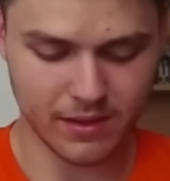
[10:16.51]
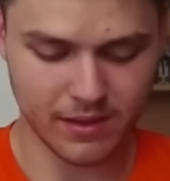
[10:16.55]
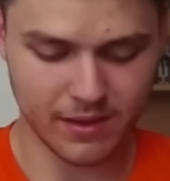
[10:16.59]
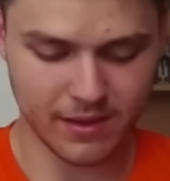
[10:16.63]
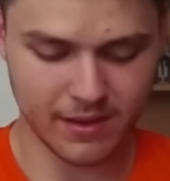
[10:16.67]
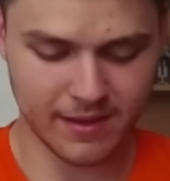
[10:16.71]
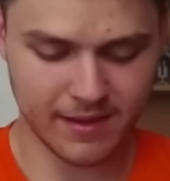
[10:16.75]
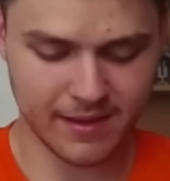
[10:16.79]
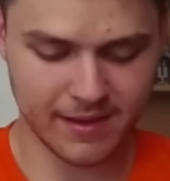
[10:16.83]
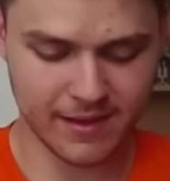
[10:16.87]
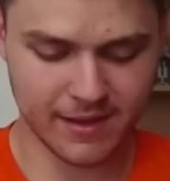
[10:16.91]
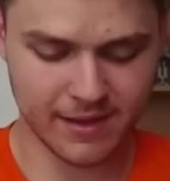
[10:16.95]

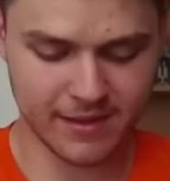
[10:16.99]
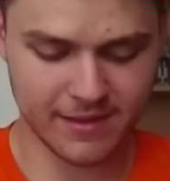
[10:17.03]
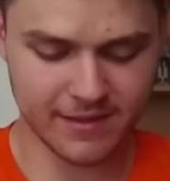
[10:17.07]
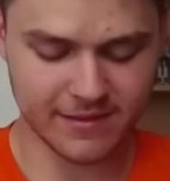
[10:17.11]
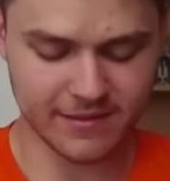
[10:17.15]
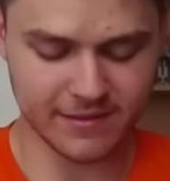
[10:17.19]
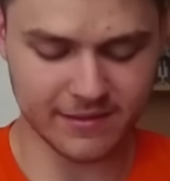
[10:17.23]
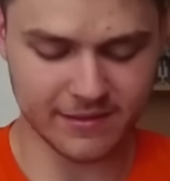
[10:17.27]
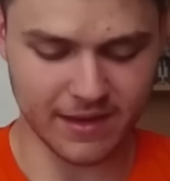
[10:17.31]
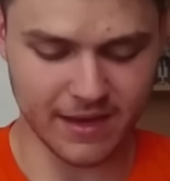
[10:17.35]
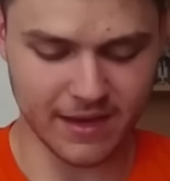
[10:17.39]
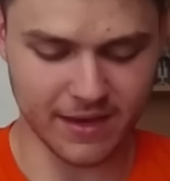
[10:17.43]
Ah, this
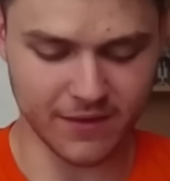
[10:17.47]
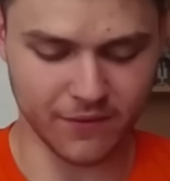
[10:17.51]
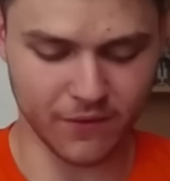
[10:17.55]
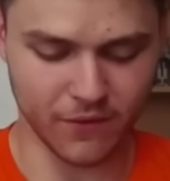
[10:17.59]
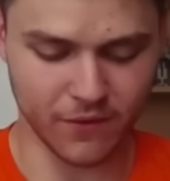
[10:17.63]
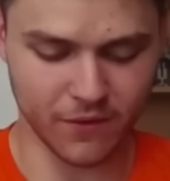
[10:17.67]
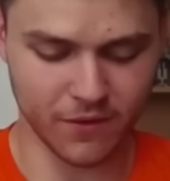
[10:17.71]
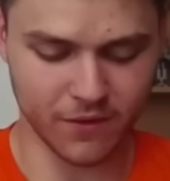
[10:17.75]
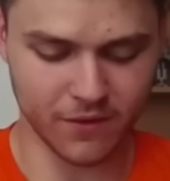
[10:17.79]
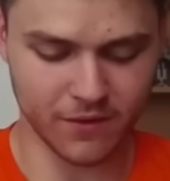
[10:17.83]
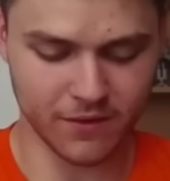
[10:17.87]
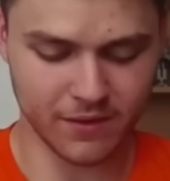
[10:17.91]
is kind of
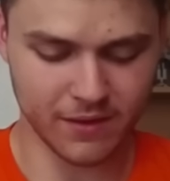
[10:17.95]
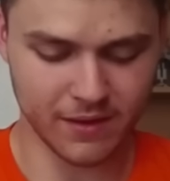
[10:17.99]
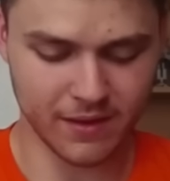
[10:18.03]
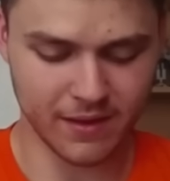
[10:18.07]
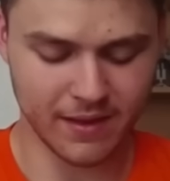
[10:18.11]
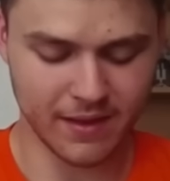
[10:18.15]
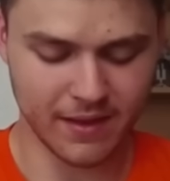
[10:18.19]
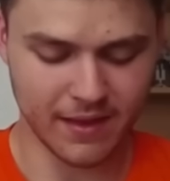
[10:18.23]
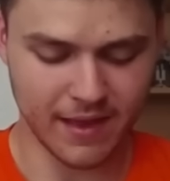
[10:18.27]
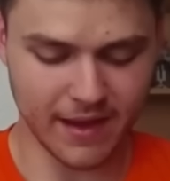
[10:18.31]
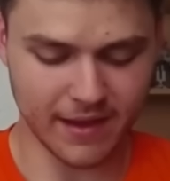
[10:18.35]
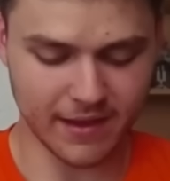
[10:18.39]
hard.
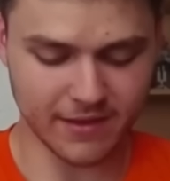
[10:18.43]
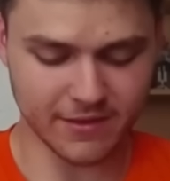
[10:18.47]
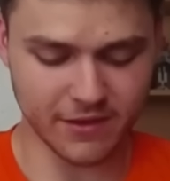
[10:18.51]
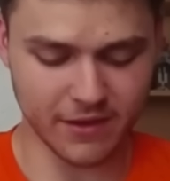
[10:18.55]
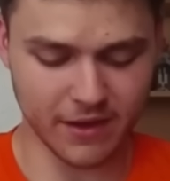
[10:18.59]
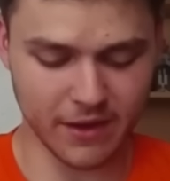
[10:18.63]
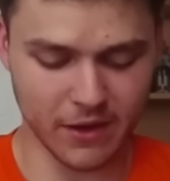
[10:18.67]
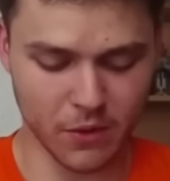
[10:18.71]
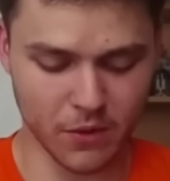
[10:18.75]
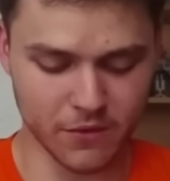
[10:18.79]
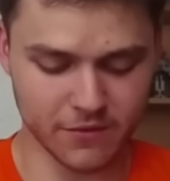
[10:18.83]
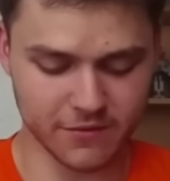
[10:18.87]
I guess I'll
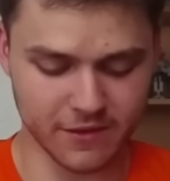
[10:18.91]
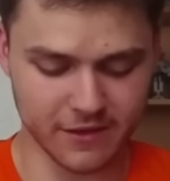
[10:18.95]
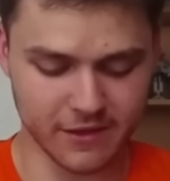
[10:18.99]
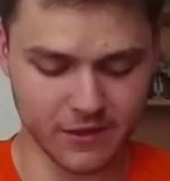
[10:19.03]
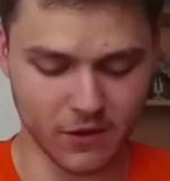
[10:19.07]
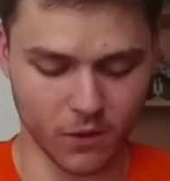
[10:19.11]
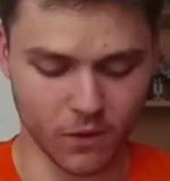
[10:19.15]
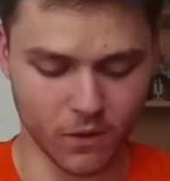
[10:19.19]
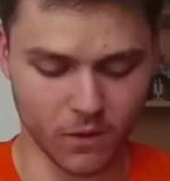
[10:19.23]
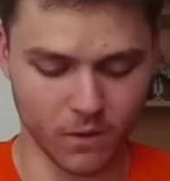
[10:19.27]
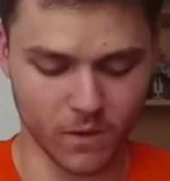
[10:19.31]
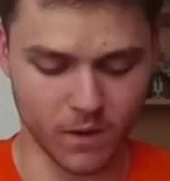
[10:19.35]
arrows the
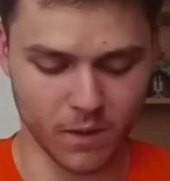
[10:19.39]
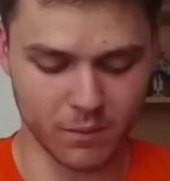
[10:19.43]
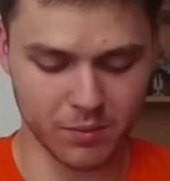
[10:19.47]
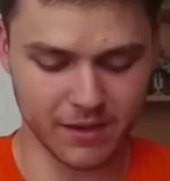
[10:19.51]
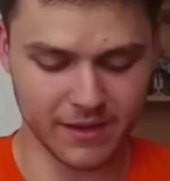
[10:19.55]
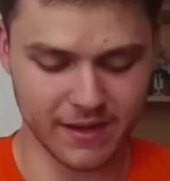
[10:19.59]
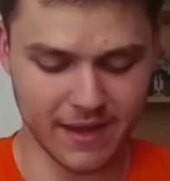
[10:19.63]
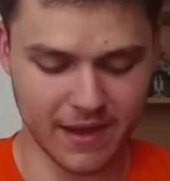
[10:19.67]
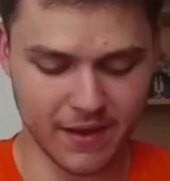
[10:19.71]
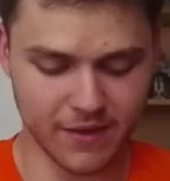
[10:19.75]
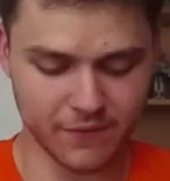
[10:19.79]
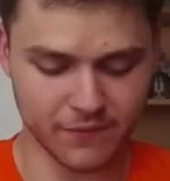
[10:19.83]
Dart
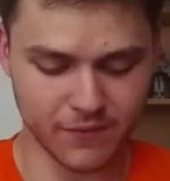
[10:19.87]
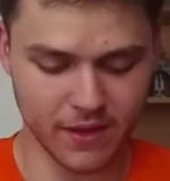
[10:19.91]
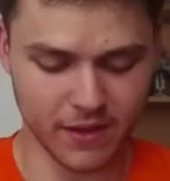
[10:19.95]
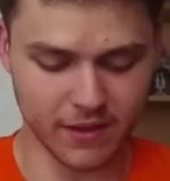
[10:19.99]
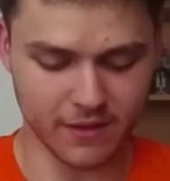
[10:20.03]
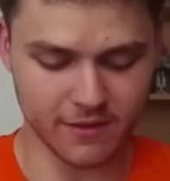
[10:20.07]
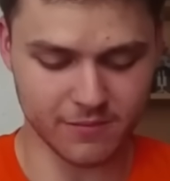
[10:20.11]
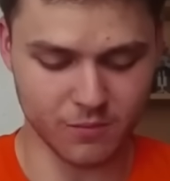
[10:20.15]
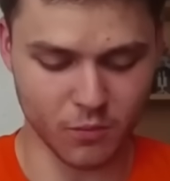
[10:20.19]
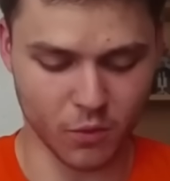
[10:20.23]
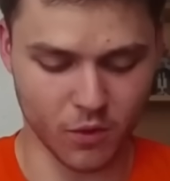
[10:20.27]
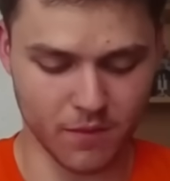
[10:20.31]
Goblin down. I feel like
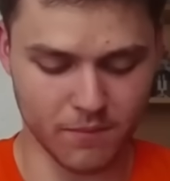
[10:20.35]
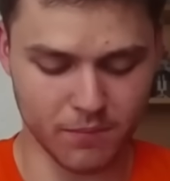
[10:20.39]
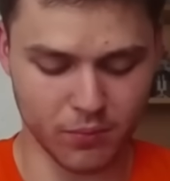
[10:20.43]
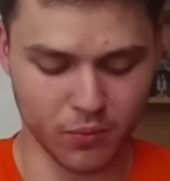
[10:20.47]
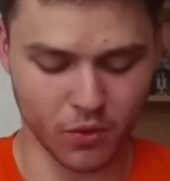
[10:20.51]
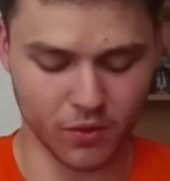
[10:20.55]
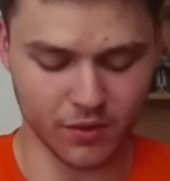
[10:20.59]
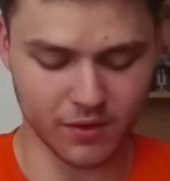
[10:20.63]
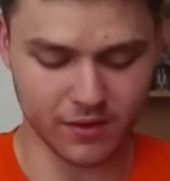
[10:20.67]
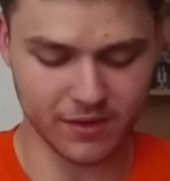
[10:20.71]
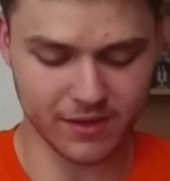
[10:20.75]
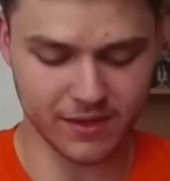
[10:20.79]
it's more
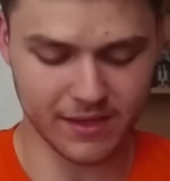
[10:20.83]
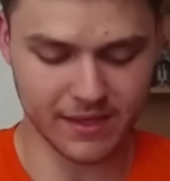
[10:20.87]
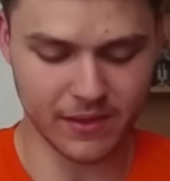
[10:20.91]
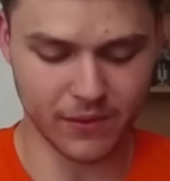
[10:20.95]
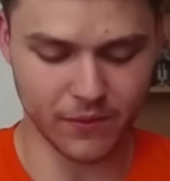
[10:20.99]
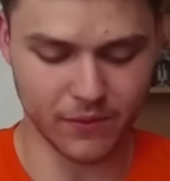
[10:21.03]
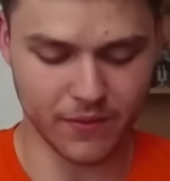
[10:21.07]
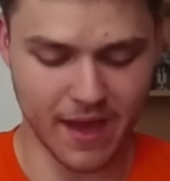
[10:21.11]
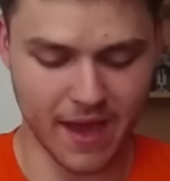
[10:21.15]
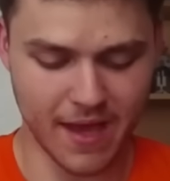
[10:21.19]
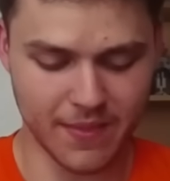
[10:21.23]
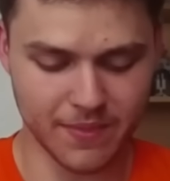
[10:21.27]
important to
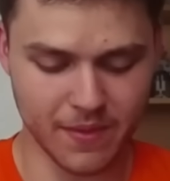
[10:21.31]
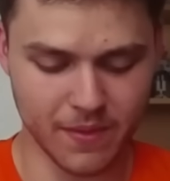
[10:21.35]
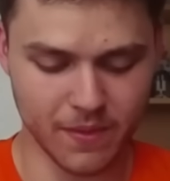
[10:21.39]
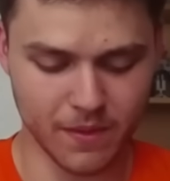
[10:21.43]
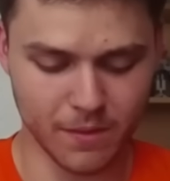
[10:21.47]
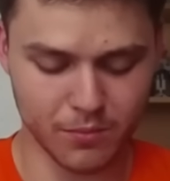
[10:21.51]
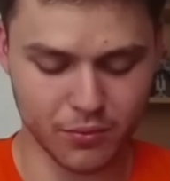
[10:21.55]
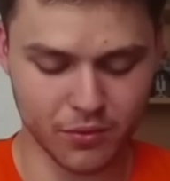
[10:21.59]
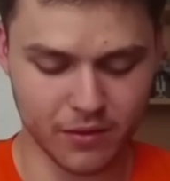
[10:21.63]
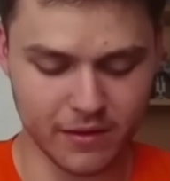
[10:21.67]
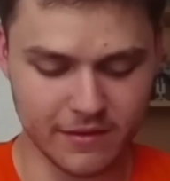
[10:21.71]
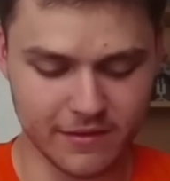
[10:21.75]
kill that than the
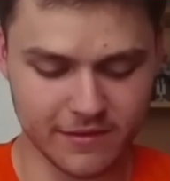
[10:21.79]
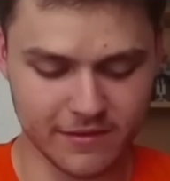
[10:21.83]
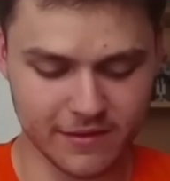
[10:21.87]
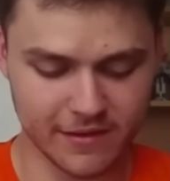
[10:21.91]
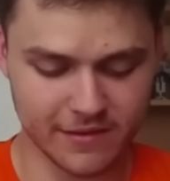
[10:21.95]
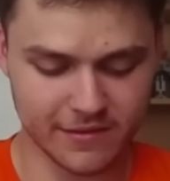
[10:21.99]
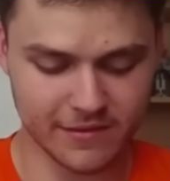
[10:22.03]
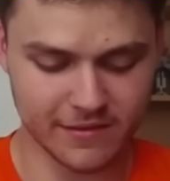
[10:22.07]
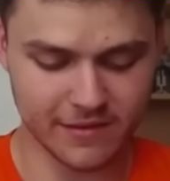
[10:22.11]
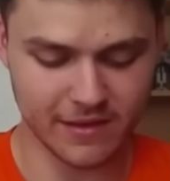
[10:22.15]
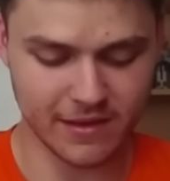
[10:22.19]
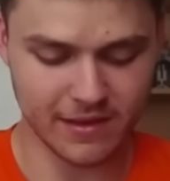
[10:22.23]

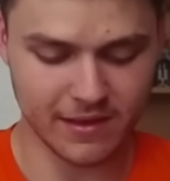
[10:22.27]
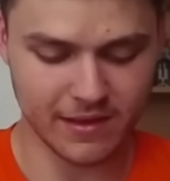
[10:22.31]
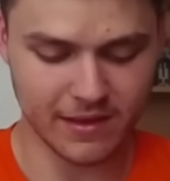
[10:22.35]
Princess.